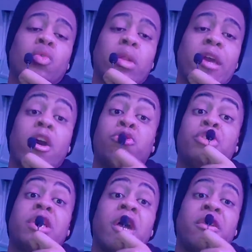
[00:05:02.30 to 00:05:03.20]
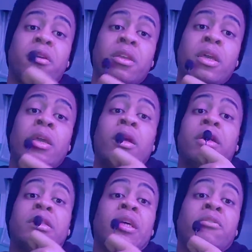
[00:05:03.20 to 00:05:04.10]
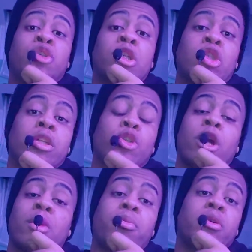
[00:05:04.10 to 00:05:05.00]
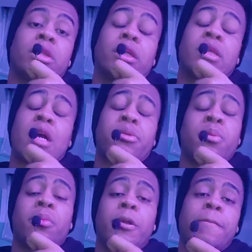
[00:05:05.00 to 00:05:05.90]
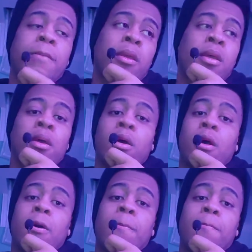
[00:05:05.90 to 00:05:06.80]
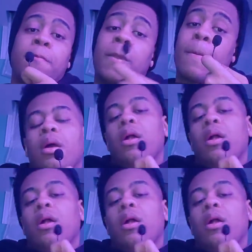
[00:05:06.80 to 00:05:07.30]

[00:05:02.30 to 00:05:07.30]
like understanding instead of just trying to personally attack them. But yeah.